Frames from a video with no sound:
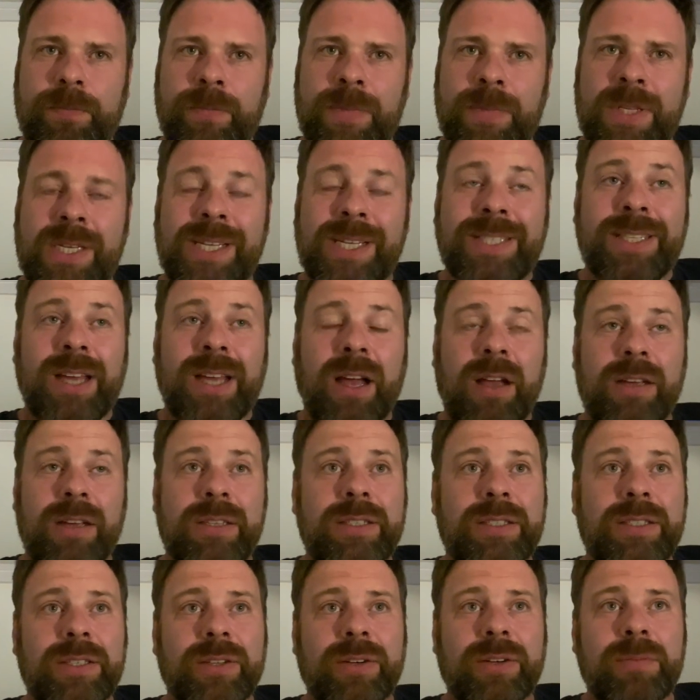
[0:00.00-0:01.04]

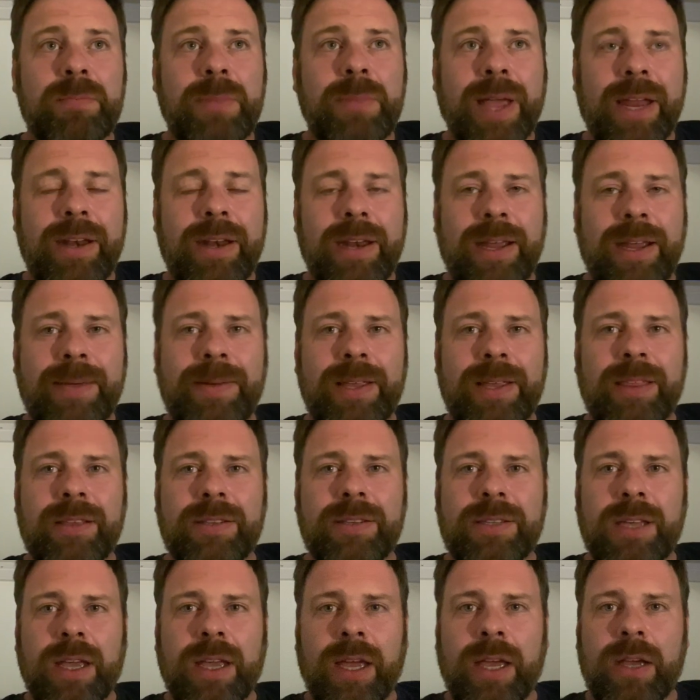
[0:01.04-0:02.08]
disaster and pandemic that's
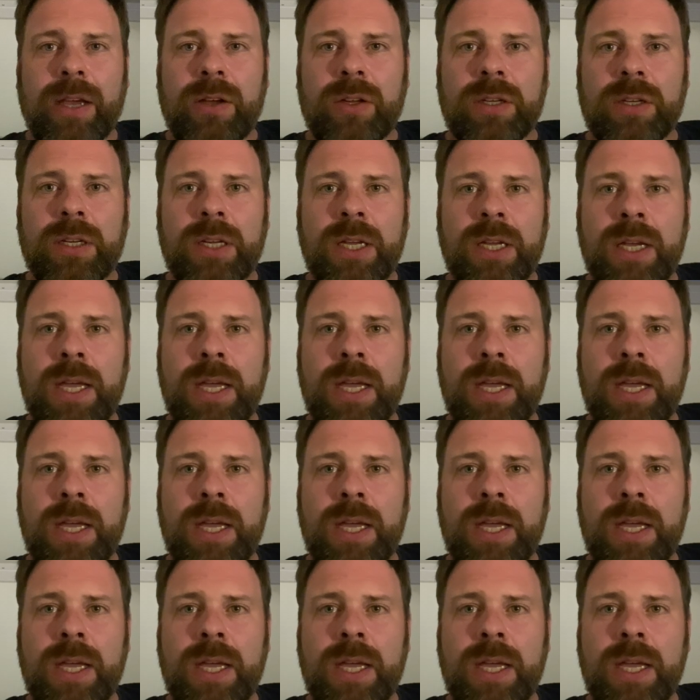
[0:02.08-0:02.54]
going on,